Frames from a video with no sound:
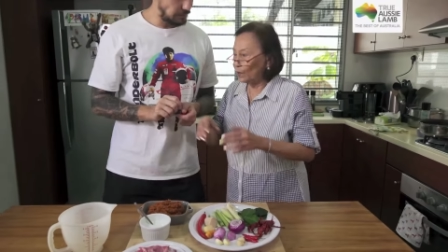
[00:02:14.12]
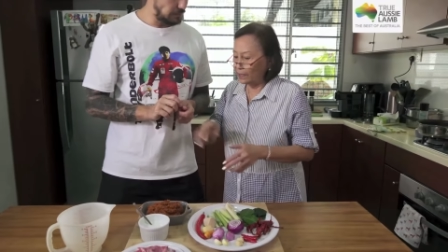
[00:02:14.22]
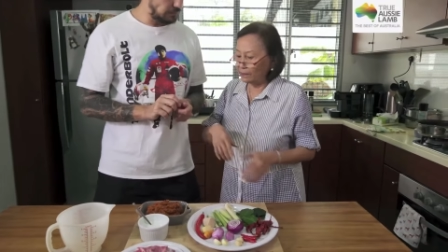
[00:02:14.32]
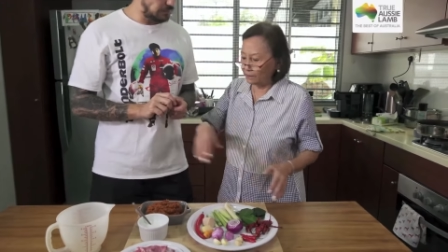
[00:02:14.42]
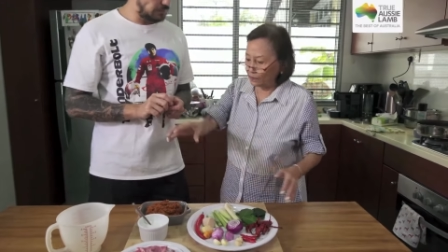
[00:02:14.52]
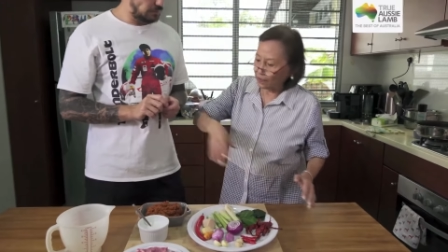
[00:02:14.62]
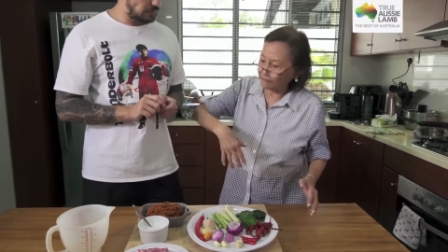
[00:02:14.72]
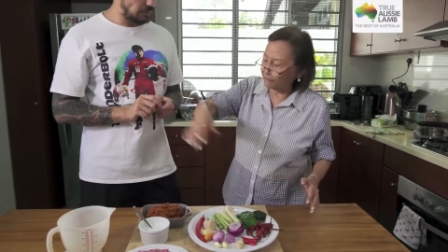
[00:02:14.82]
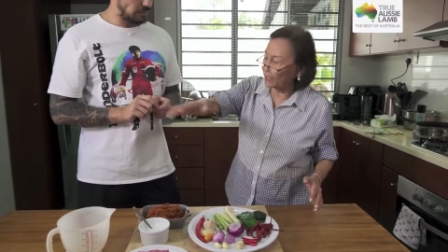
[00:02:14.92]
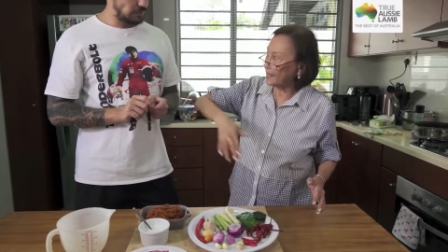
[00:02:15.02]
when you are
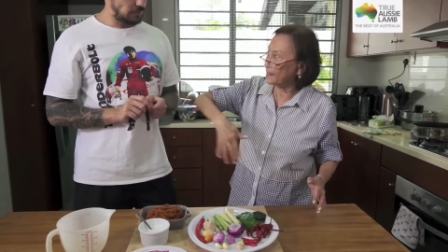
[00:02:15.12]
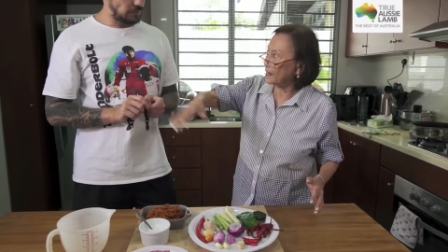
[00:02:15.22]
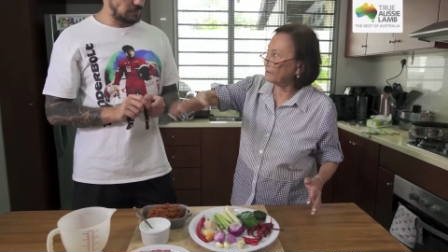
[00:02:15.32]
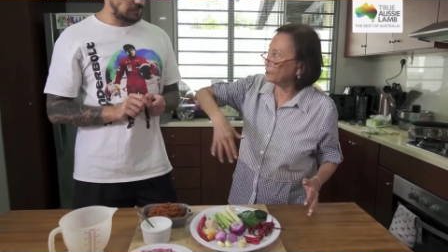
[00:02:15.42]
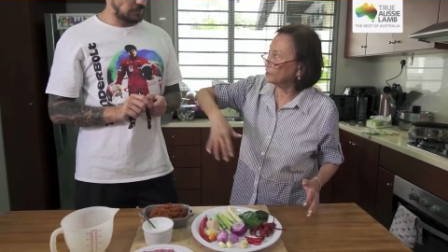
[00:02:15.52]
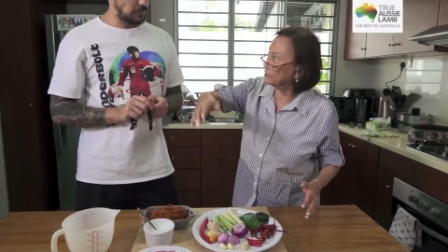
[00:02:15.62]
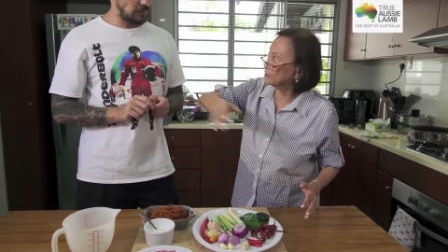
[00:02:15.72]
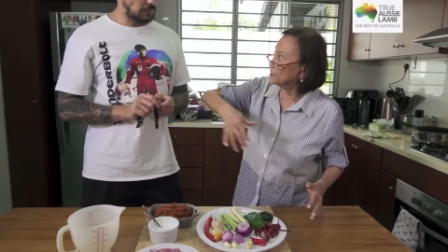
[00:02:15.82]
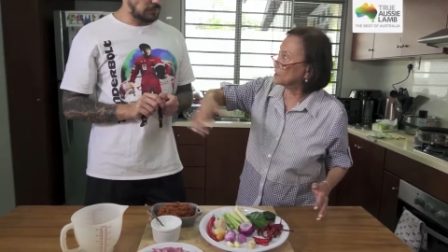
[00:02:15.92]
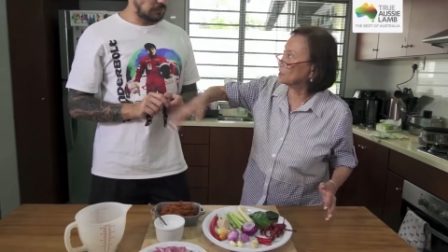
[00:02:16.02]
frying, after you
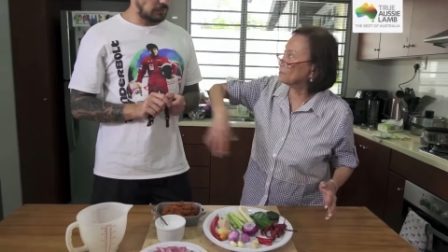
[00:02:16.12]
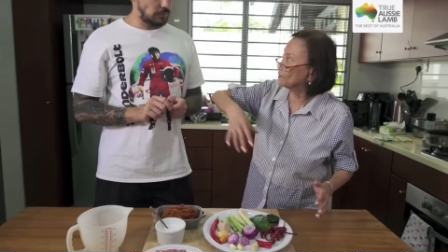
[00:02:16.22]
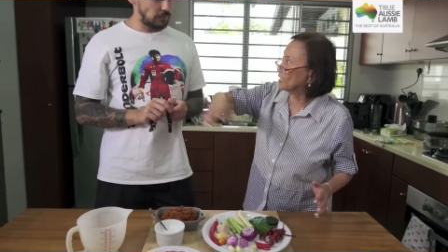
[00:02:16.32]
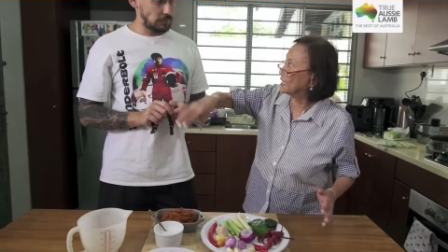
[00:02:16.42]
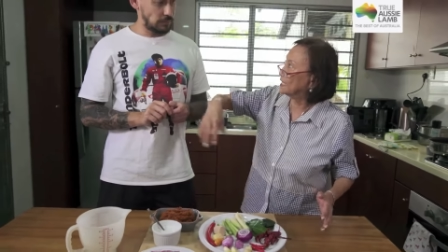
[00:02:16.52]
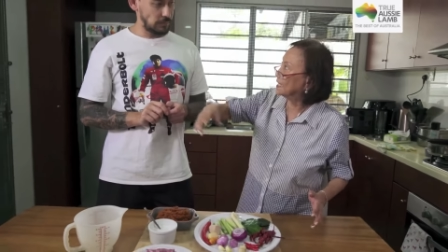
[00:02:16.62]
stir fry.